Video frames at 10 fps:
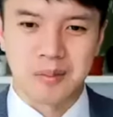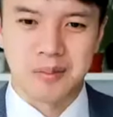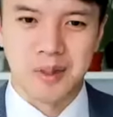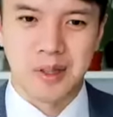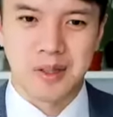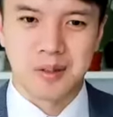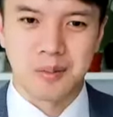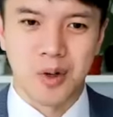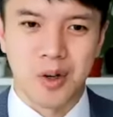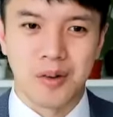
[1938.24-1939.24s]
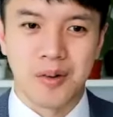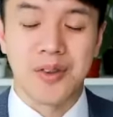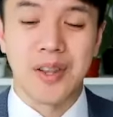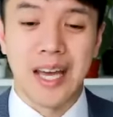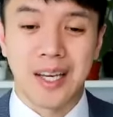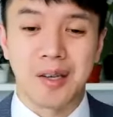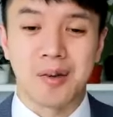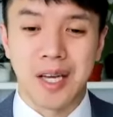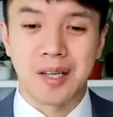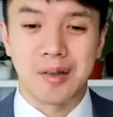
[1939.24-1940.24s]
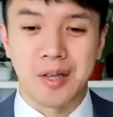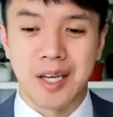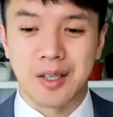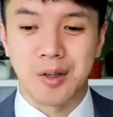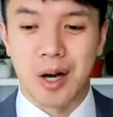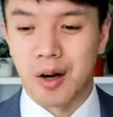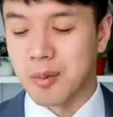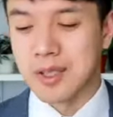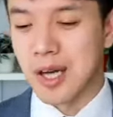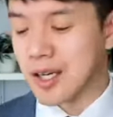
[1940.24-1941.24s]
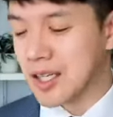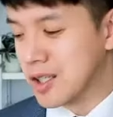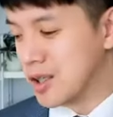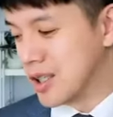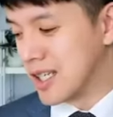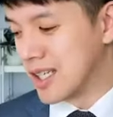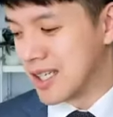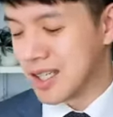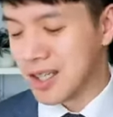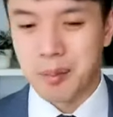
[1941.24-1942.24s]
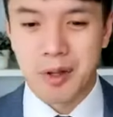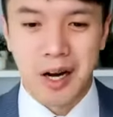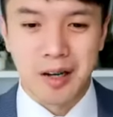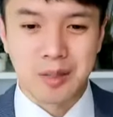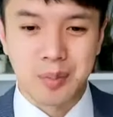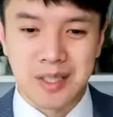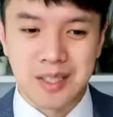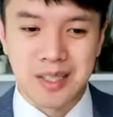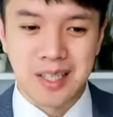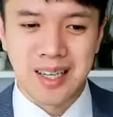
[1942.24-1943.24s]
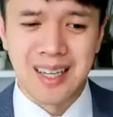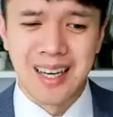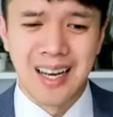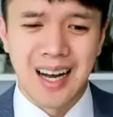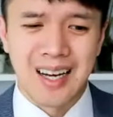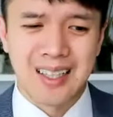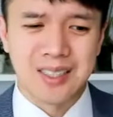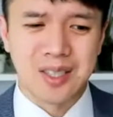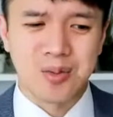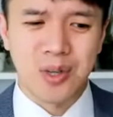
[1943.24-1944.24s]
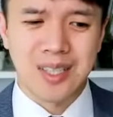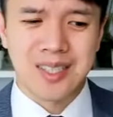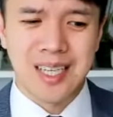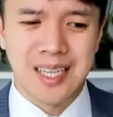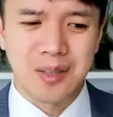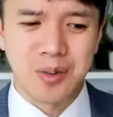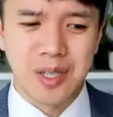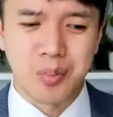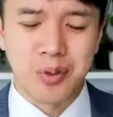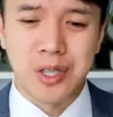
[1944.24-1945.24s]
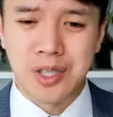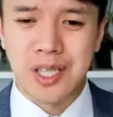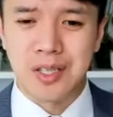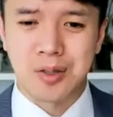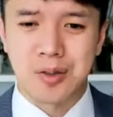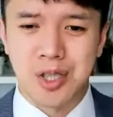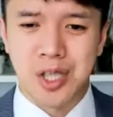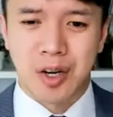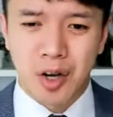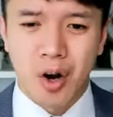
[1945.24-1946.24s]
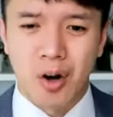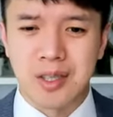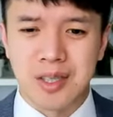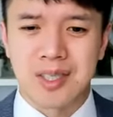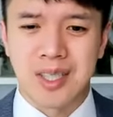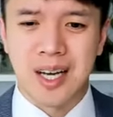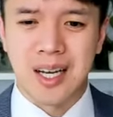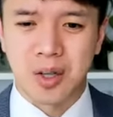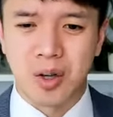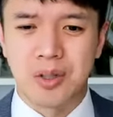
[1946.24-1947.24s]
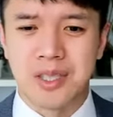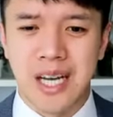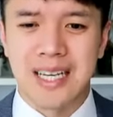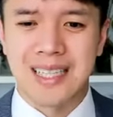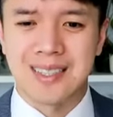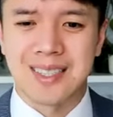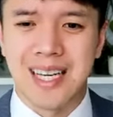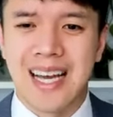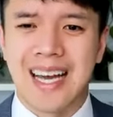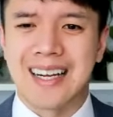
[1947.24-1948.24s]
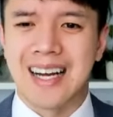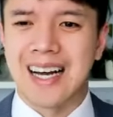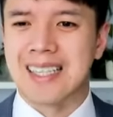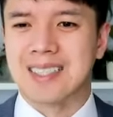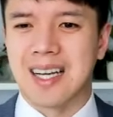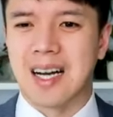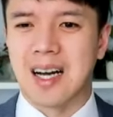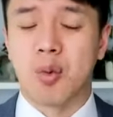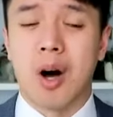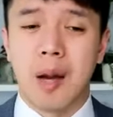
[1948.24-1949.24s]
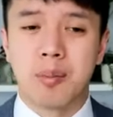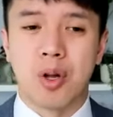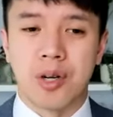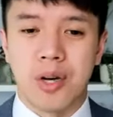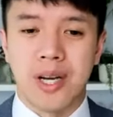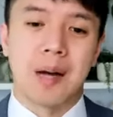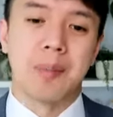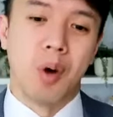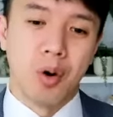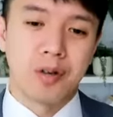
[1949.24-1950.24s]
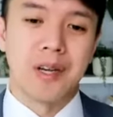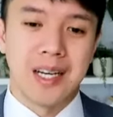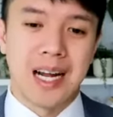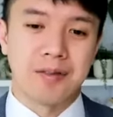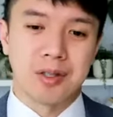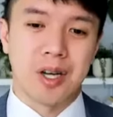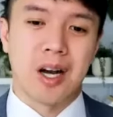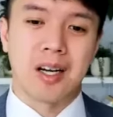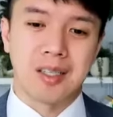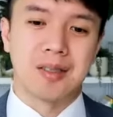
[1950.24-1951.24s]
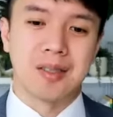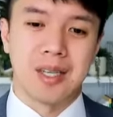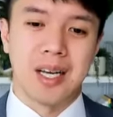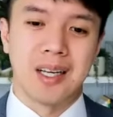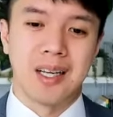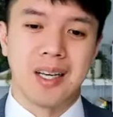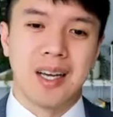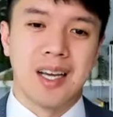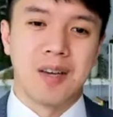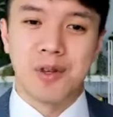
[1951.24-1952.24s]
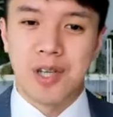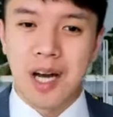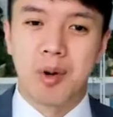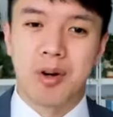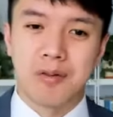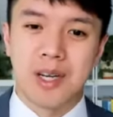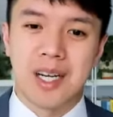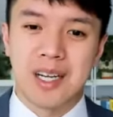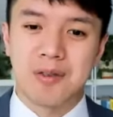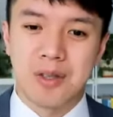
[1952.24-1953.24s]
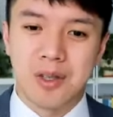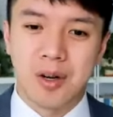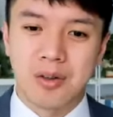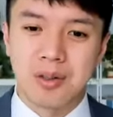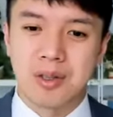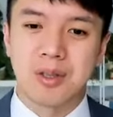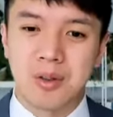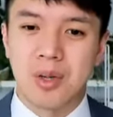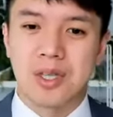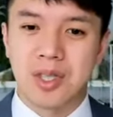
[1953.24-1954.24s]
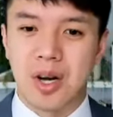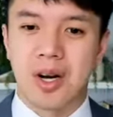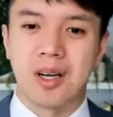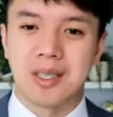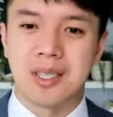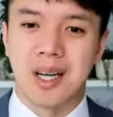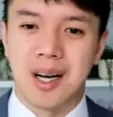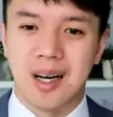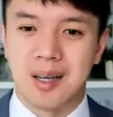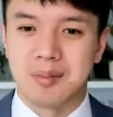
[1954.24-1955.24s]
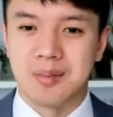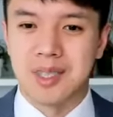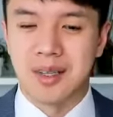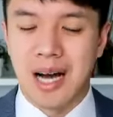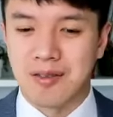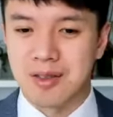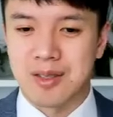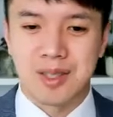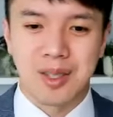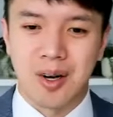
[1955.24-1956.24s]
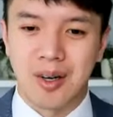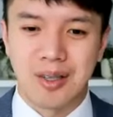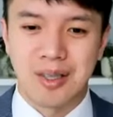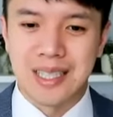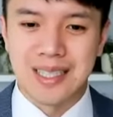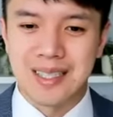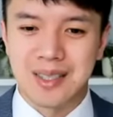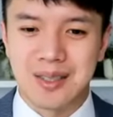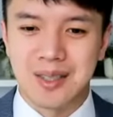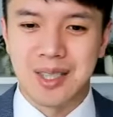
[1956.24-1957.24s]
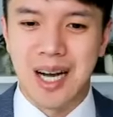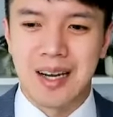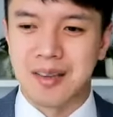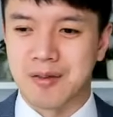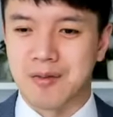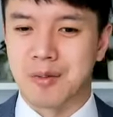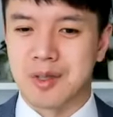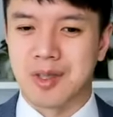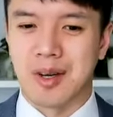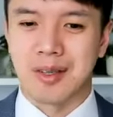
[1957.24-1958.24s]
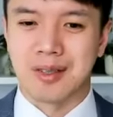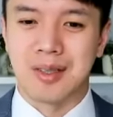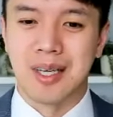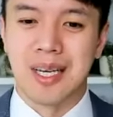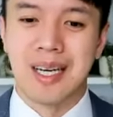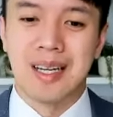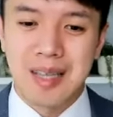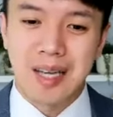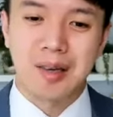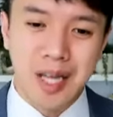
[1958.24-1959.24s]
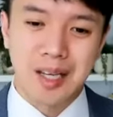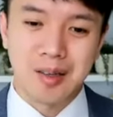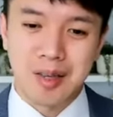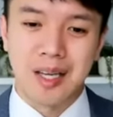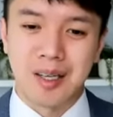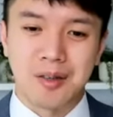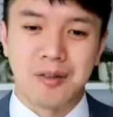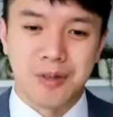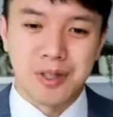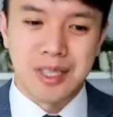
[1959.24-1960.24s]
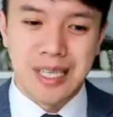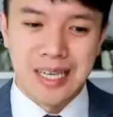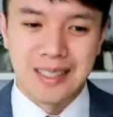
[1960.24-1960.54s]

Awesome. Well, thank you. Thank you. Thank you. I'll be talking to you in a couple hours, but just want to say we appreciate you sharing all this golden nuggets. And guys, well, I'm blown away and I'm motivated after talking to you today. If you're not motivated, if you don't do what's hard, after this call, like you got nothing from this call. So thank you. Thank you. Thank you for today.